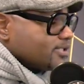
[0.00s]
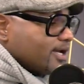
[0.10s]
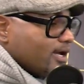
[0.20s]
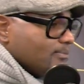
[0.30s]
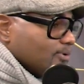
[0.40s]

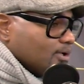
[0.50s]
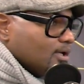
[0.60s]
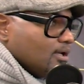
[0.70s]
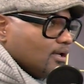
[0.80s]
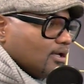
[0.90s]
time, but
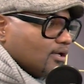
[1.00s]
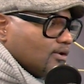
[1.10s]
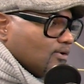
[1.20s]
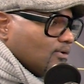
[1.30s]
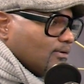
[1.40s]

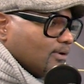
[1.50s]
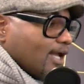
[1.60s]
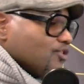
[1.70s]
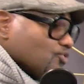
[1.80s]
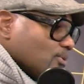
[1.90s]
and I
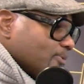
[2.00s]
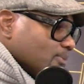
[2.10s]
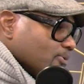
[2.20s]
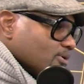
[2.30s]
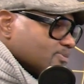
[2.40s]
grew up in the
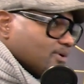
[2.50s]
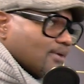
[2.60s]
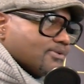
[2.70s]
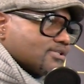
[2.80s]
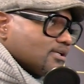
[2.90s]
burbs, but
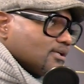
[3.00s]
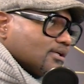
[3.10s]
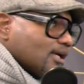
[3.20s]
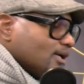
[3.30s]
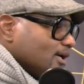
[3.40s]
I'm a city
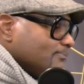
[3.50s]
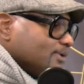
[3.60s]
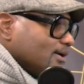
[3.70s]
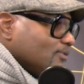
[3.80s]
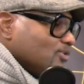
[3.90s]
guy.
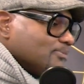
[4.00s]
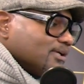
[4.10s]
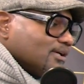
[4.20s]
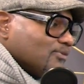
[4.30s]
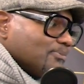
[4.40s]
I want to
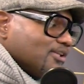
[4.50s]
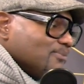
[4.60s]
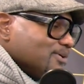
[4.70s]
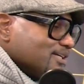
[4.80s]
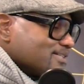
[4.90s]
be in the
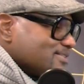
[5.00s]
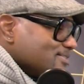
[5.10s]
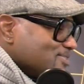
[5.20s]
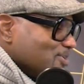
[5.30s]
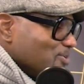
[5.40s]
mix.
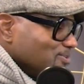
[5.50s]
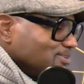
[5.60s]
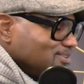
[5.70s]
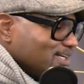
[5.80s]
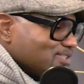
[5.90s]
So
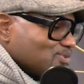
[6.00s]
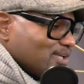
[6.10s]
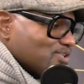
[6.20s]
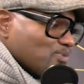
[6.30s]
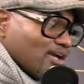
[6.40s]

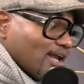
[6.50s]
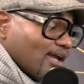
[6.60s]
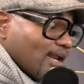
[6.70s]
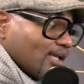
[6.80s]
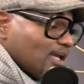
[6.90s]
that's why, and
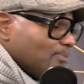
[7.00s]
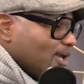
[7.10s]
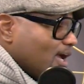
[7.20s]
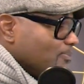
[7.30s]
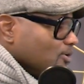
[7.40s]
I can't be
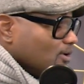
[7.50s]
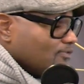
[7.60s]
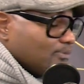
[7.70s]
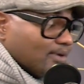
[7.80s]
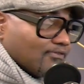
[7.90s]
happier.
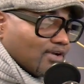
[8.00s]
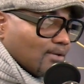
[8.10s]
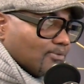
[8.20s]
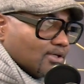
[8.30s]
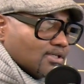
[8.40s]
My family